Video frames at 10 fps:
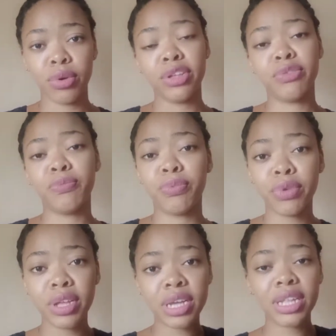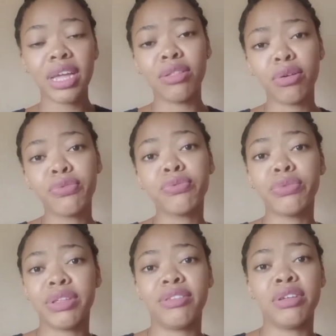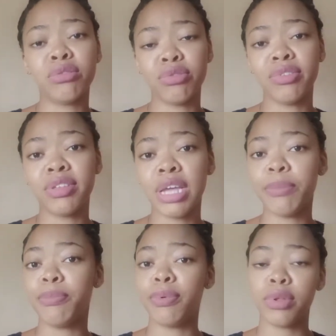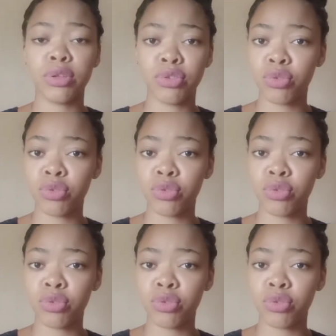Is bullying enough reason to say boarding